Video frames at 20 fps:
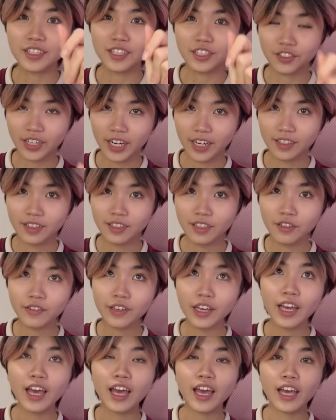attractive
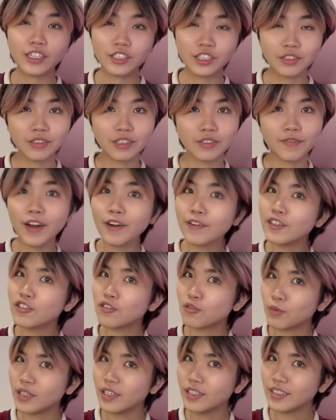and she was very
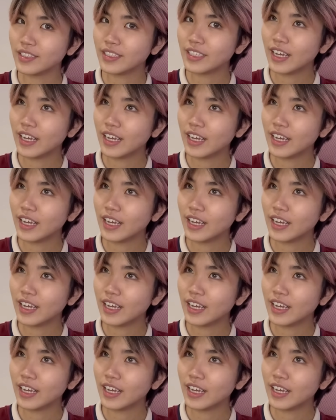sweet,